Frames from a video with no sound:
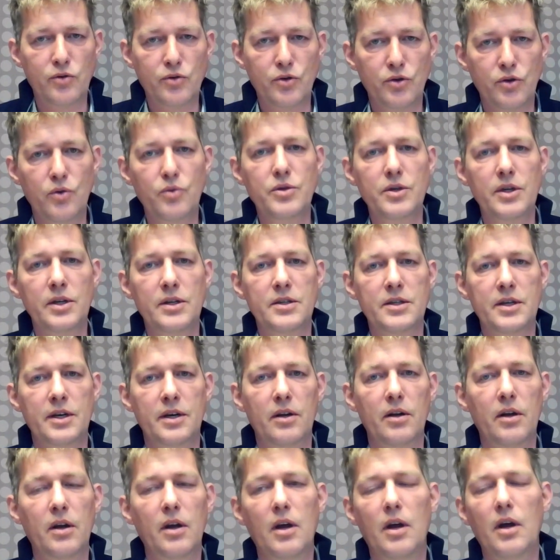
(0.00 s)
to use
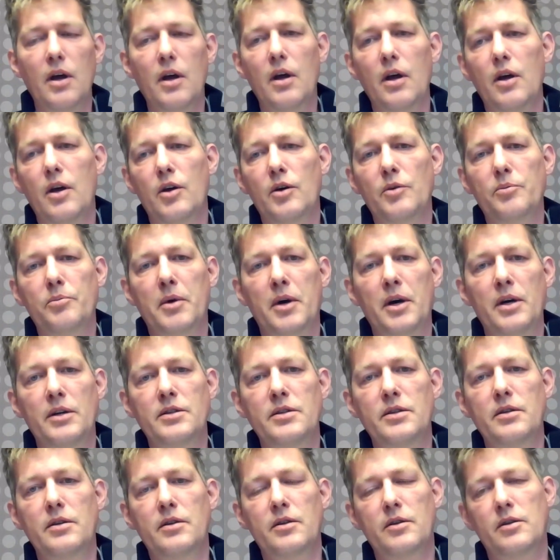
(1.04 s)
Excel,
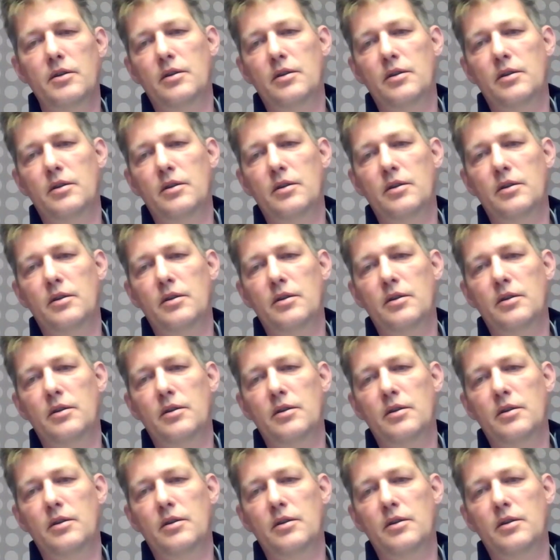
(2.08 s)
but